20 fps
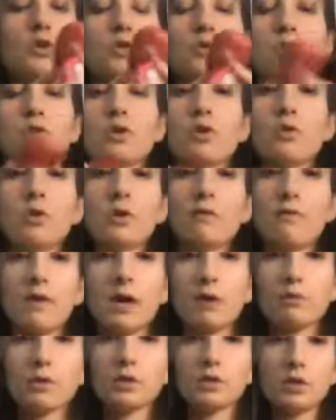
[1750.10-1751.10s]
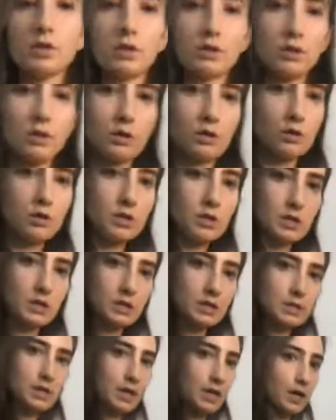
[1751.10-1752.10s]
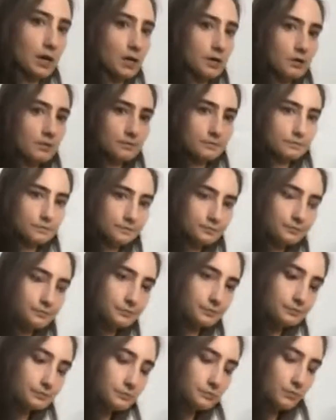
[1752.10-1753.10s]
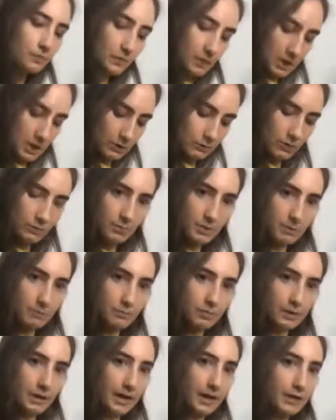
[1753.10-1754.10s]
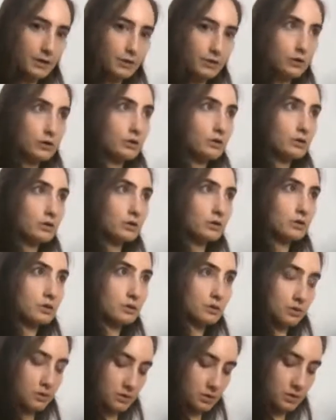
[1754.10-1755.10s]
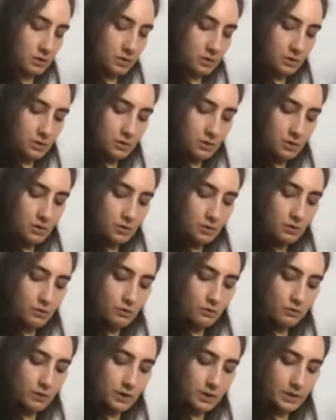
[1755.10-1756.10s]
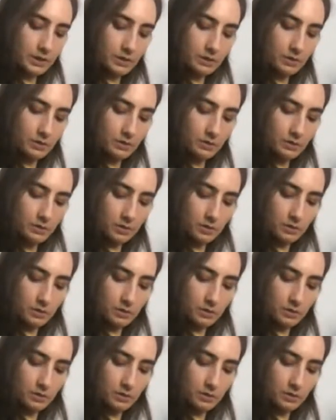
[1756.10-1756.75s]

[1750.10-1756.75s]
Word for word: So if I were to turn to the side, it would be bladder, uterus,